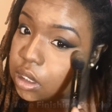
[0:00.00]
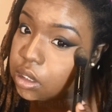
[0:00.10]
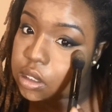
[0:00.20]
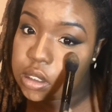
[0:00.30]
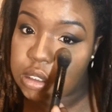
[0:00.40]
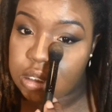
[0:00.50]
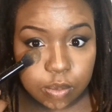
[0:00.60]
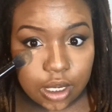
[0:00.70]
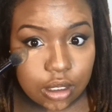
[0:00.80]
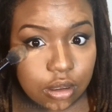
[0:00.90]
I like it
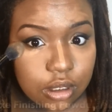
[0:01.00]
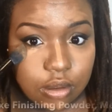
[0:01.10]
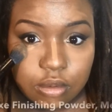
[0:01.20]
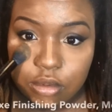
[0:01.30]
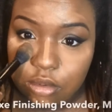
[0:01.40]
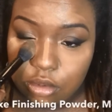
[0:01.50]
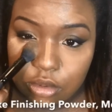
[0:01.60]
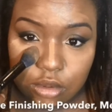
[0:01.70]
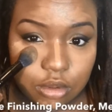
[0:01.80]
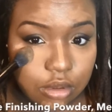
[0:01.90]
because it's not
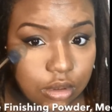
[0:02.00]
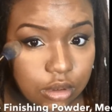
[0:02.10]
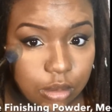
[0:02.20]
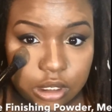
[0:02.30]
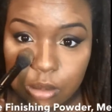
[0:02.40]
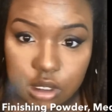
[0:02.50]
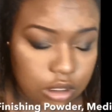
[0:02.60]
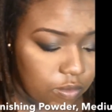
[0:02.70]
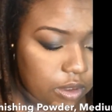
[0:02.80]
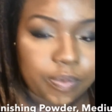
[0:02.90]
white, so it doesn't make me
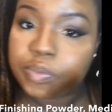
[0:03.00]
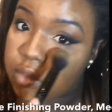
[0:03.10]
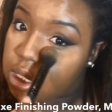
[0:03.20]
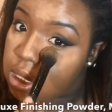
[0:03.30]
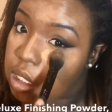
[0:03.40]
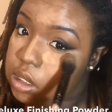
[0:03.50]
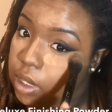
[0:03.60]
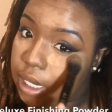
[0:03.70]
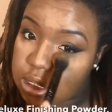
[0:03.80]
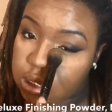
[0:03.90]
look ashy. I never get
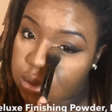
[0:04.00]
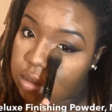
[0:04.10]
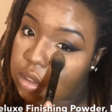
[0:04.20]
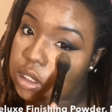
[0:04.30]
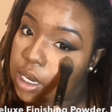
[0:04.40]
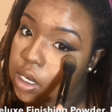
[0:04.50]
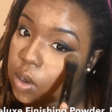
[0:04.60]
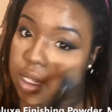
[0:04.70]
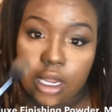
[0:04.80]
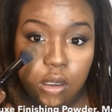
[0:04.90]
flashback from
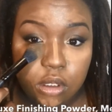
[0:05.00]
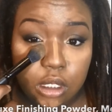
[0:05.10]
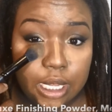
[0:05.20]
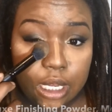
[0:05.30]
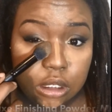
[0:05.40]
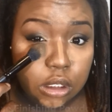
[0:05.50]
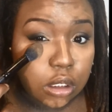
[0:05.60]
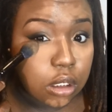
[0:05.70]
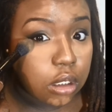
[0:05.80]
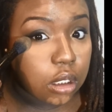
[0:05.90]
it when I
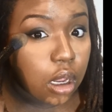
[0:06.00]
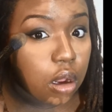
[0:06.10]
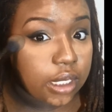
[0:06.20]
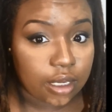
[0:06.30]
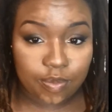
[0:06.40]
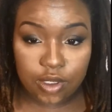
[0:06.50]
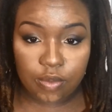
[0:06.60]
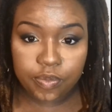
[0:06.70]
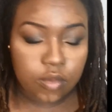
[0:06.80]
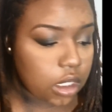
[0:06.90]
take
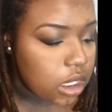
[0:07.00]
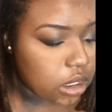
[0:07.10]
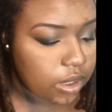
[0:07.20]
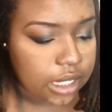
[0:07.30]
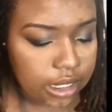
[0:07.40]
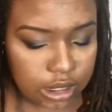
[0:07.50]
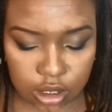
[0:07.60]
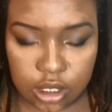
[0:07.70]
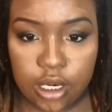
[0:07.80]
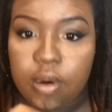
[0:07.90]
pictures, but I really pack
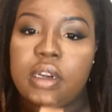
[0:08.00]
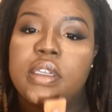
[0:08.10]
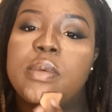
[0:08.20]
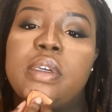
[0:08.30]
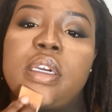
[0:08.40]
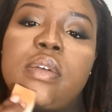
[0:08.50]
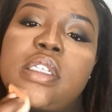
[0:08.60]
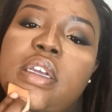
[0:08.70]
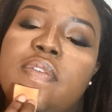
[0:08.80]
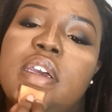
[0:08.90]
it on and get everything
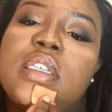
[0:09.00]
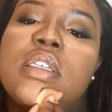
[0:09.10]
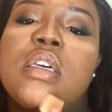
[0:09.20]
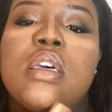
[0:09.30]
set there.